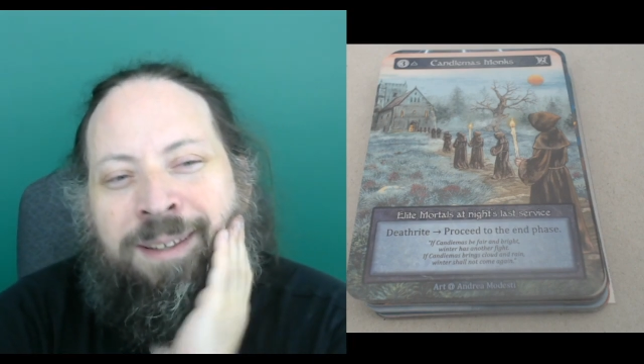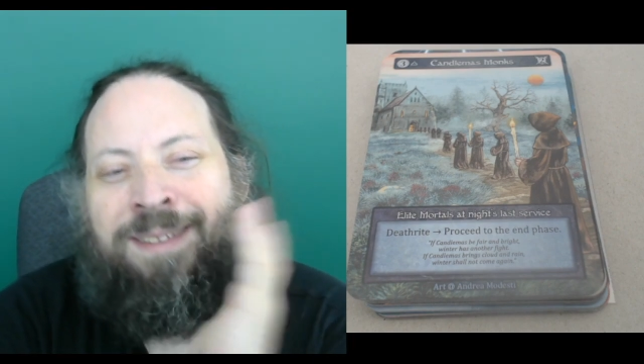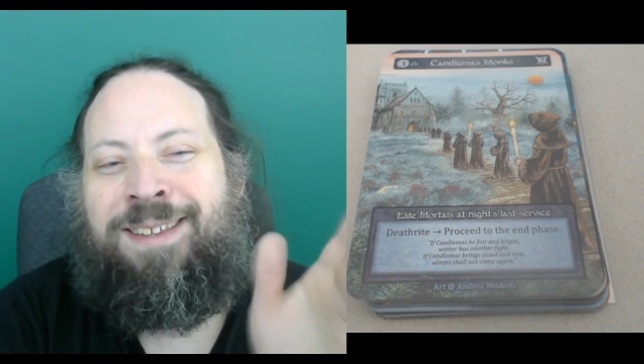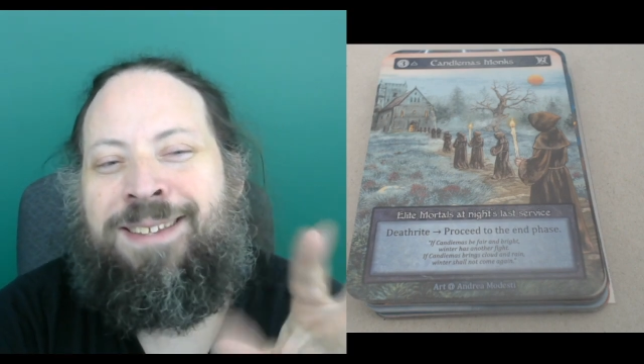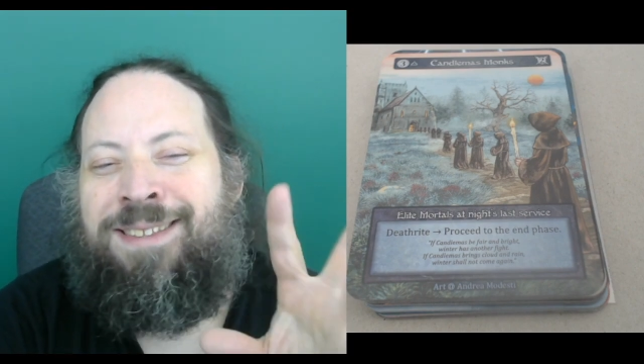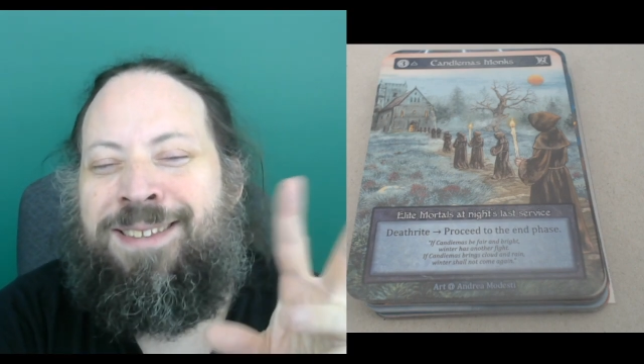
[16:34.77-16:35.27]

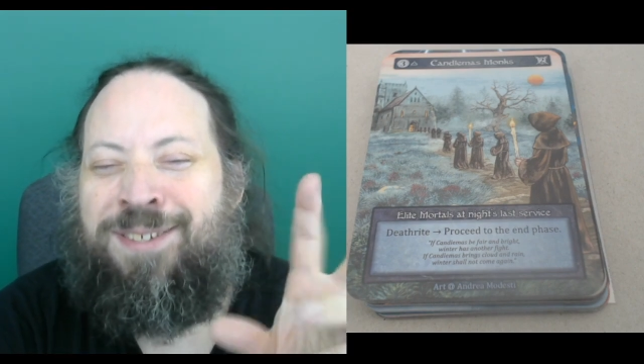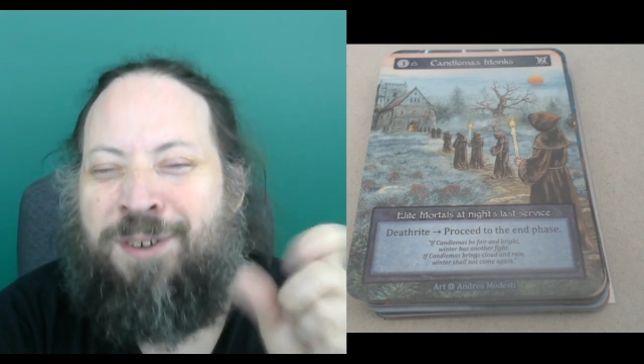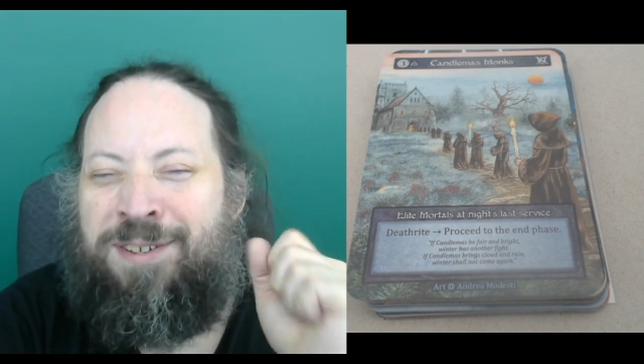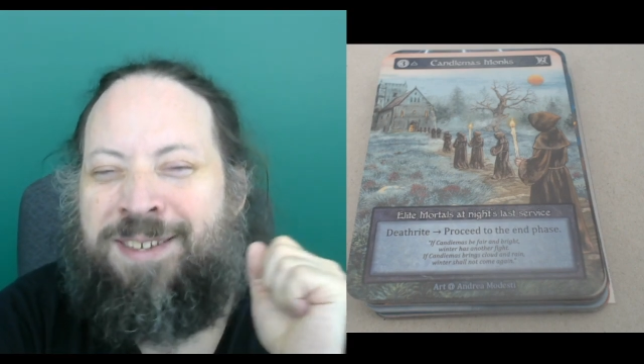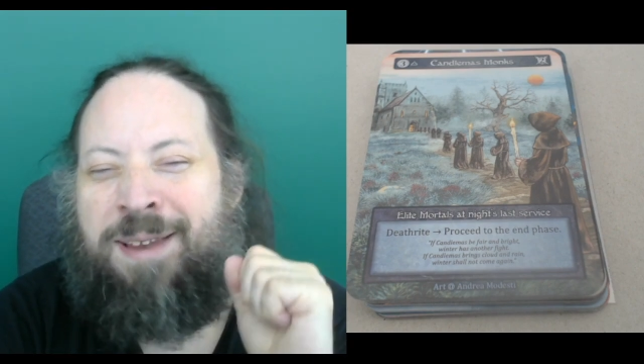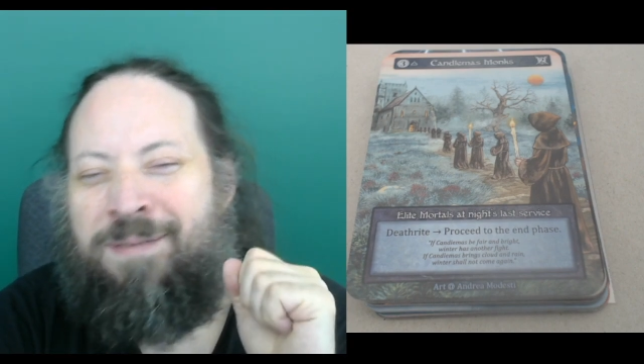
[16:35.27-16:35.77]
this
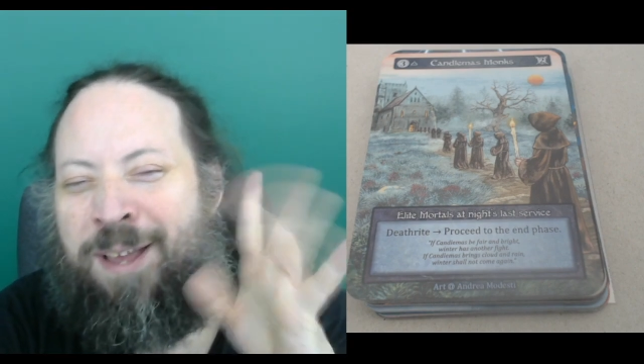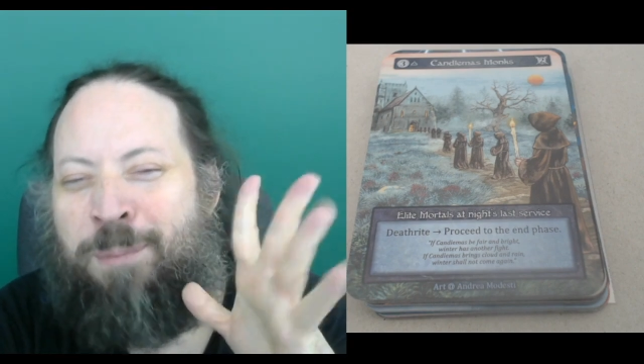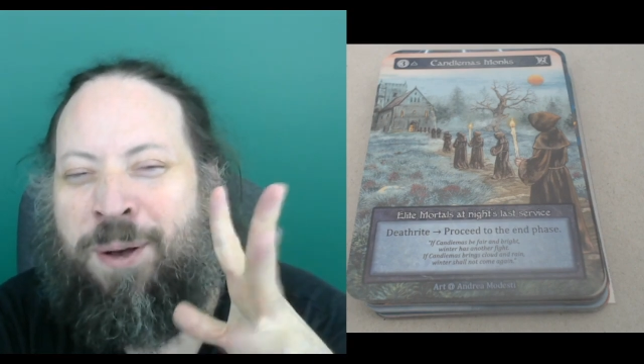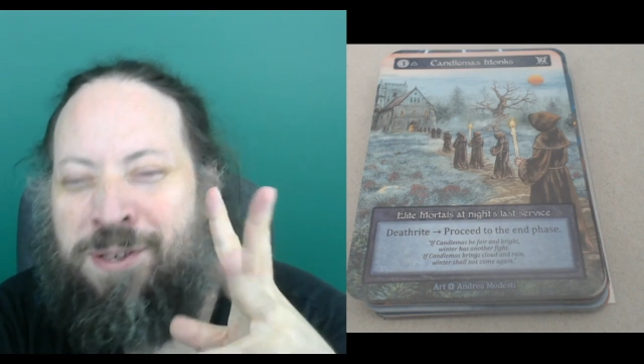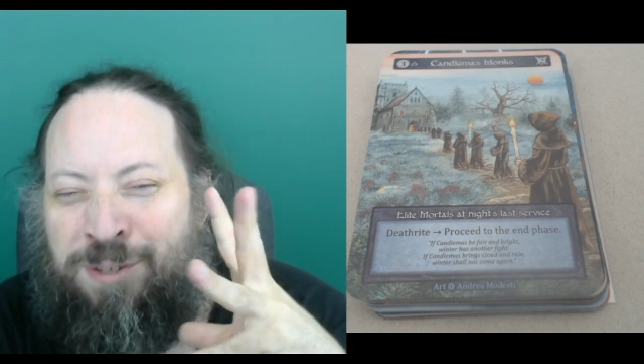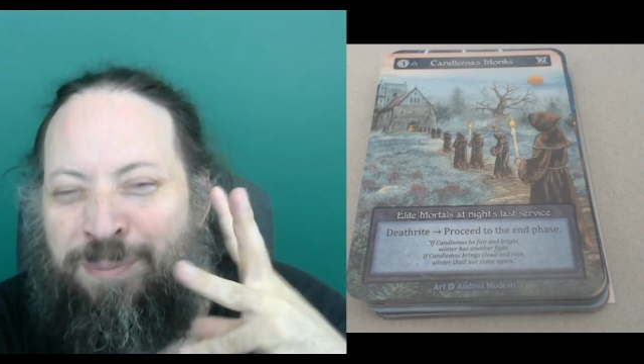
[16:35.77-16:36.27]
card's kind of like a
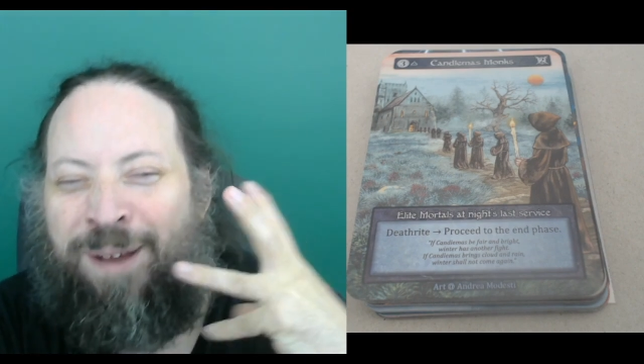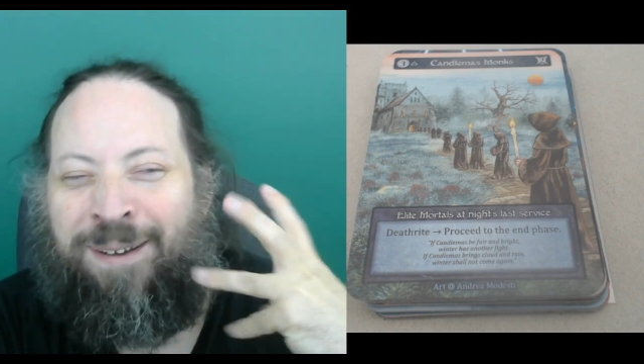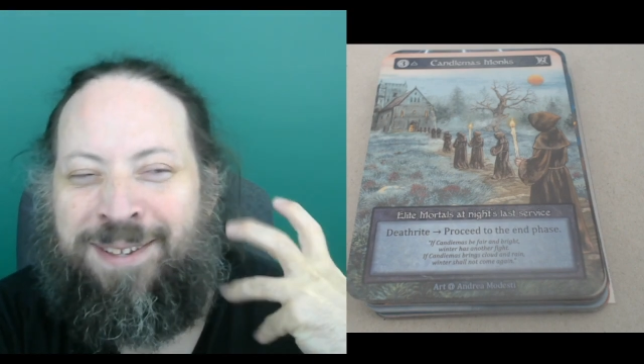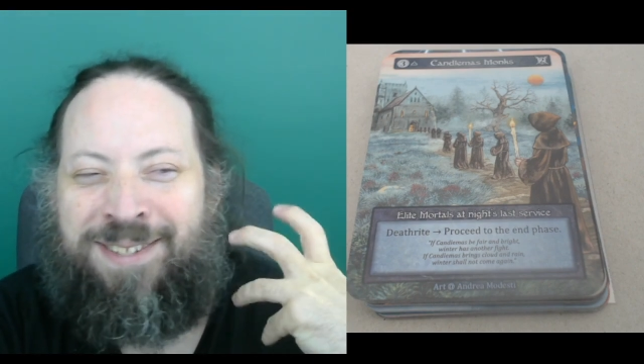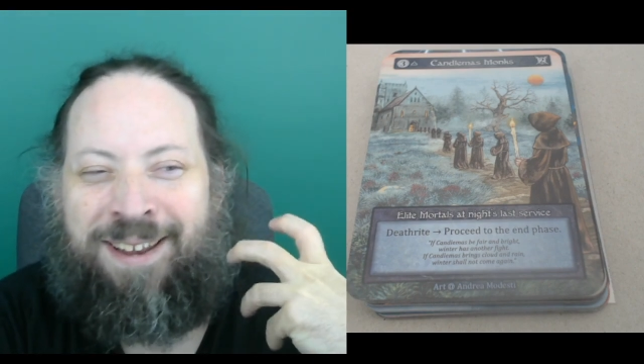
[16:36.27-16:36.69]
puzzle box,